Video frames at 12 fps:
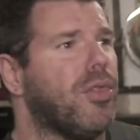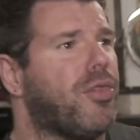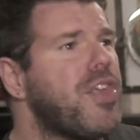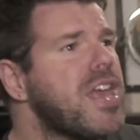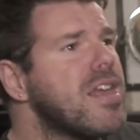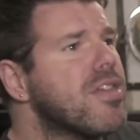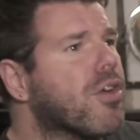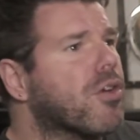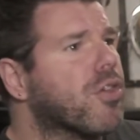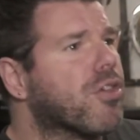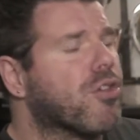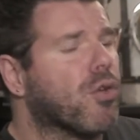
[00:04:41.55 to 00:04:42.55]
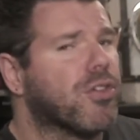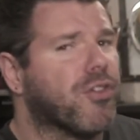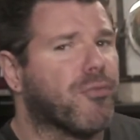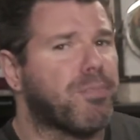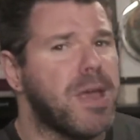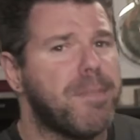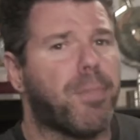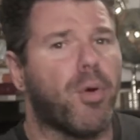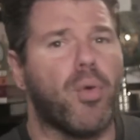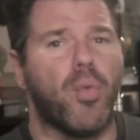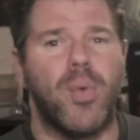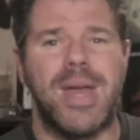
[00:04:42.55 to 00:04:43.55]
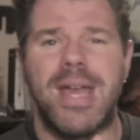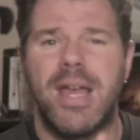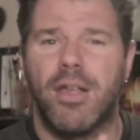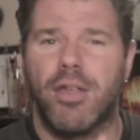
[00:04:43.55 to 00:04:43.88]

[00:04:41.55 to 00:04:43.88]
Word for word: These are the sorts of people we